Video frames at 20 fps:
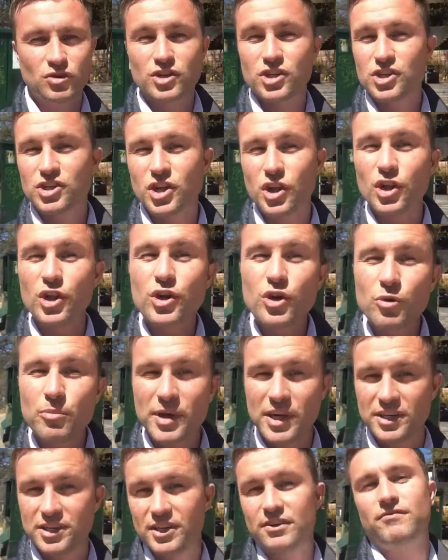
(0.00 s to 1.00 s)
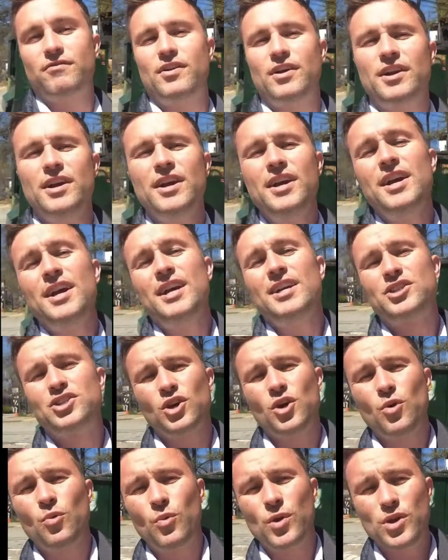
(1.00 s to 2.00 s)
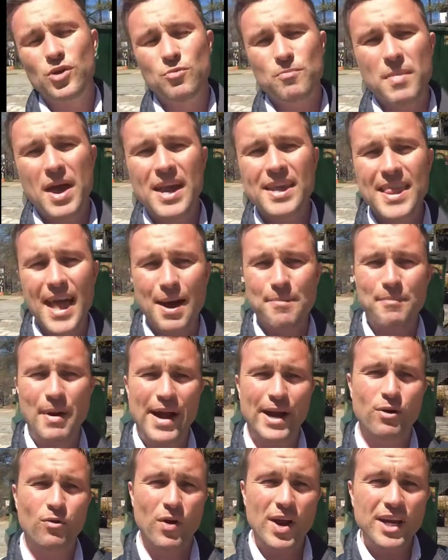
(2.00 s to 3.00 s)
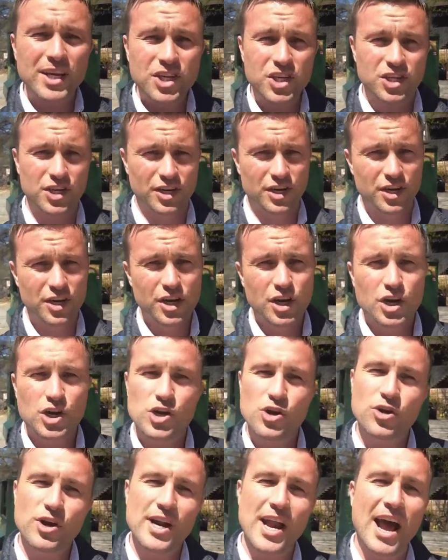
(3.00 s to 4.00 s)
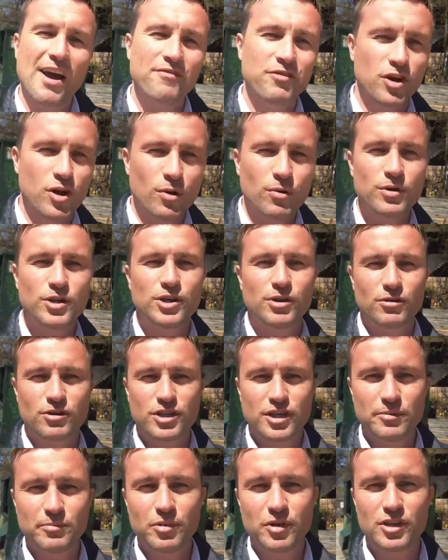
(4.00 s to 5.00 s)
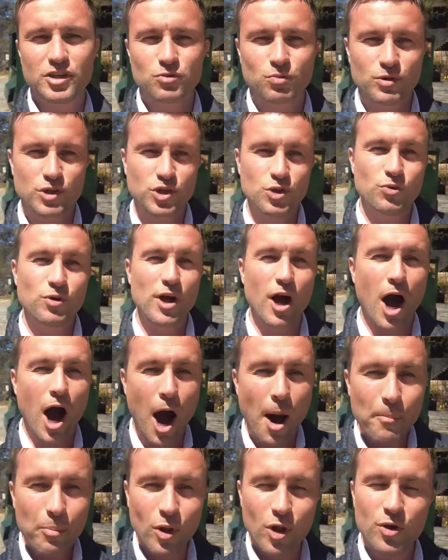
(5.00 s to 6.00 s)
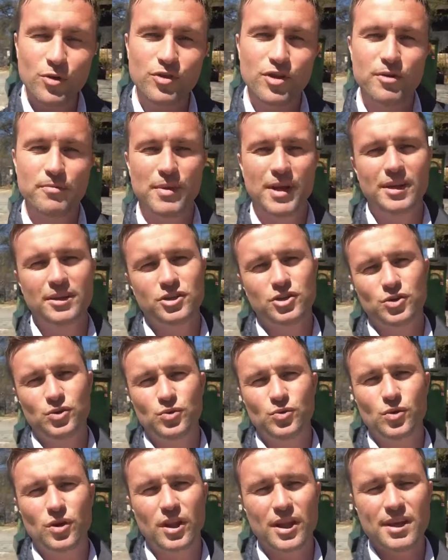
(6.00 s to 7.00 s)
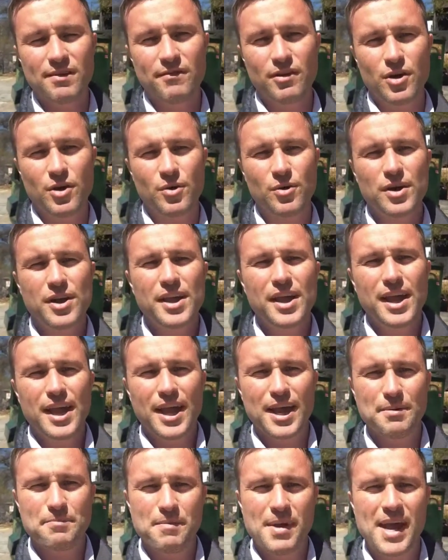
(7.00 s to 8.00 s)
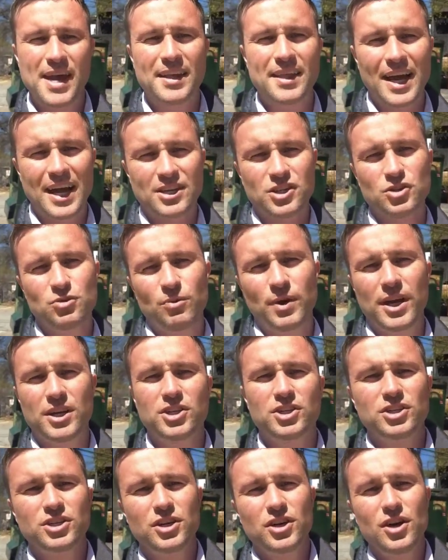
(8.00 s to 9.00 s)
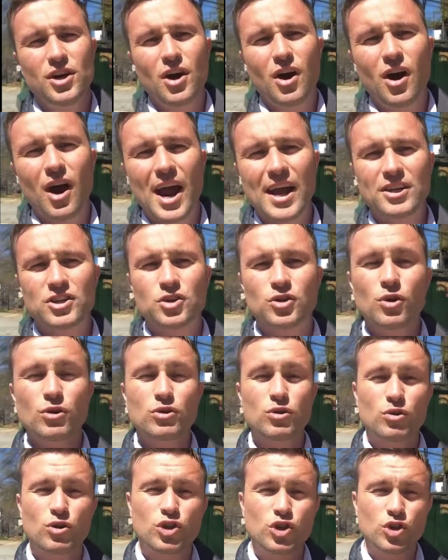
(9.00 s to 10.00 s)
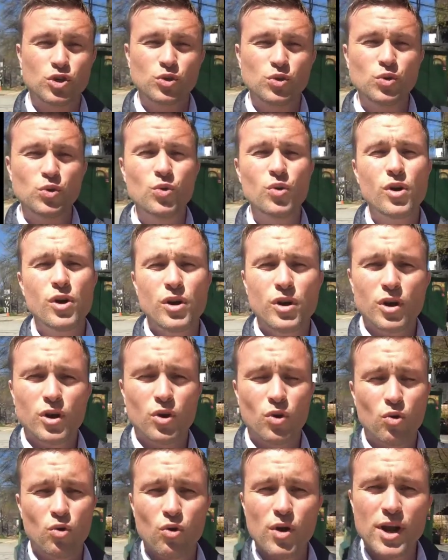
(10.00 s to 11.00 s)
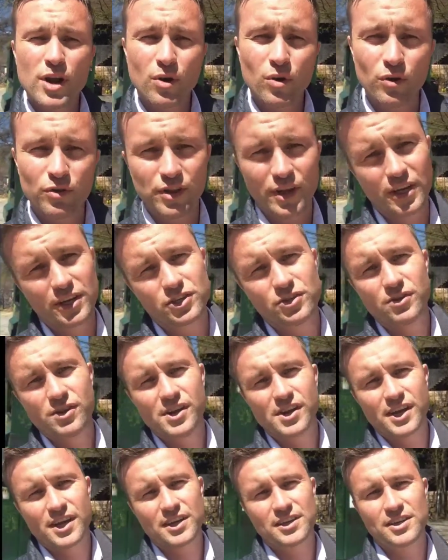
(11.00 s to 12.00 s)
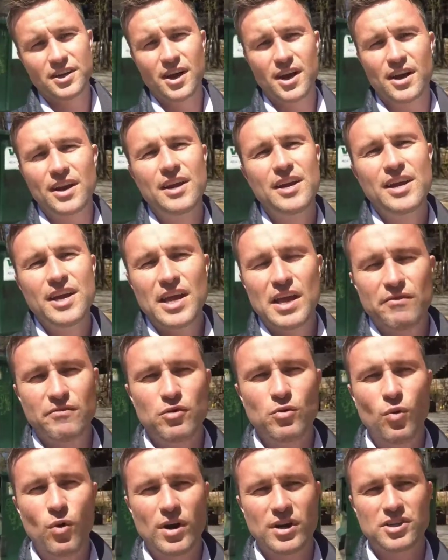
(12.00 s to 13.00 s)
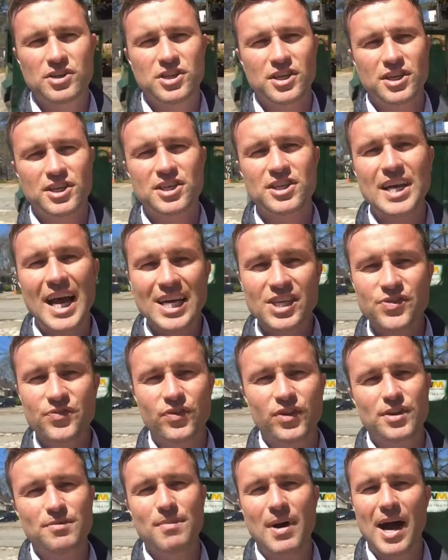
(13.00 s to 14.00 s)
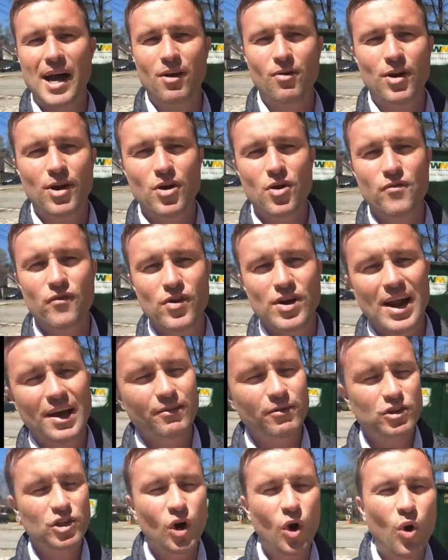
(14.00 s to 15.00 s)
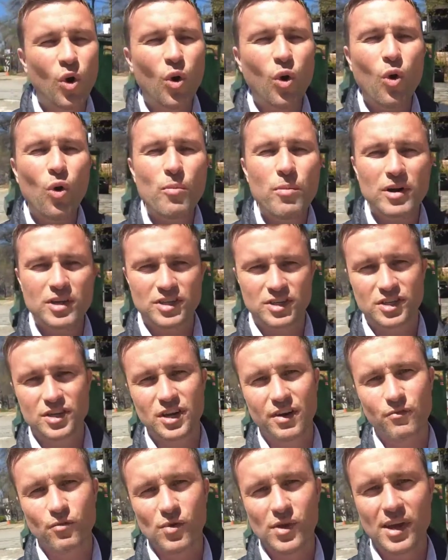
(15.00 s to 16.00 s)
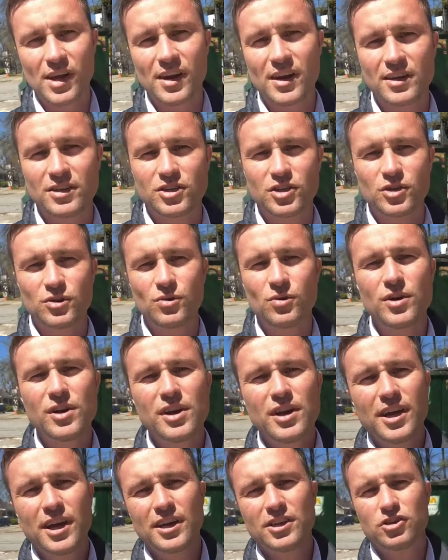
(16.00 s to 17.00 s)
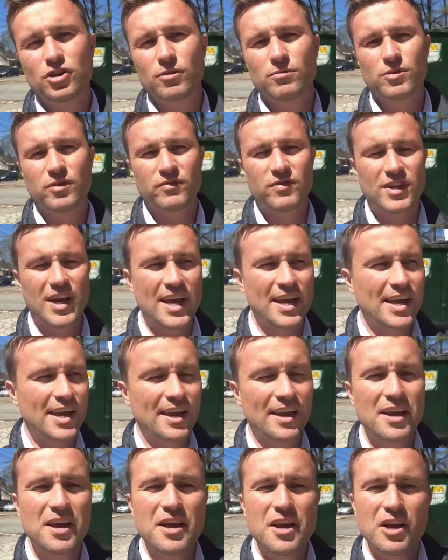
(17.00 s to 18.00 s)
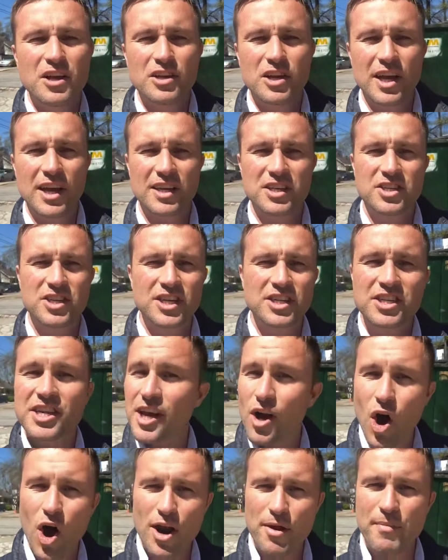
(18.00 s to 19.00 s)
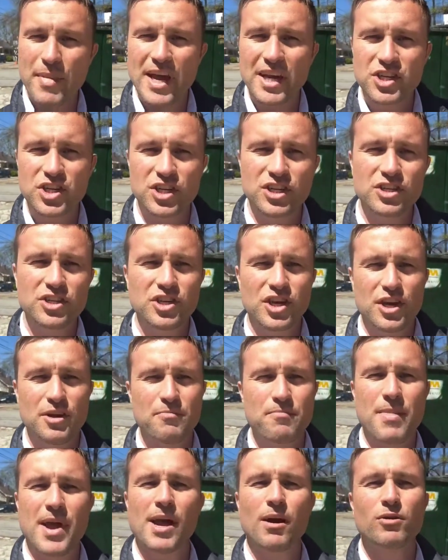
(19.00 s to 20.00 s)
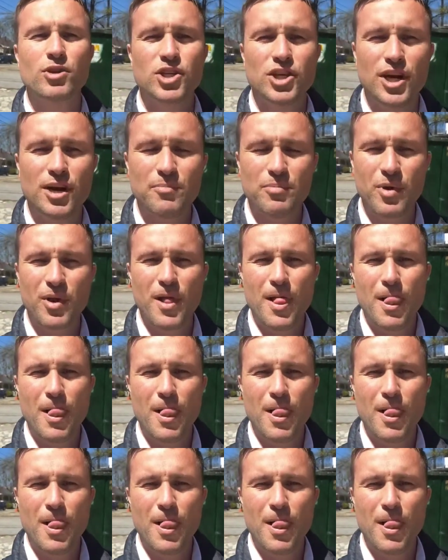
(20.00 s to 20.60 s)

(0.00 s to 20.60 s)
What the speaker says: are just a little bit different. And so when you make that migration, you're gonna have to go into your templates once you upload them into Klaviyo and make that switch. All right, so those are two critical things you need to get done if you want to successfully migrate over. Now, there's a whole bunch of stuff we can get into in terms of taking existing automations in Mailchimp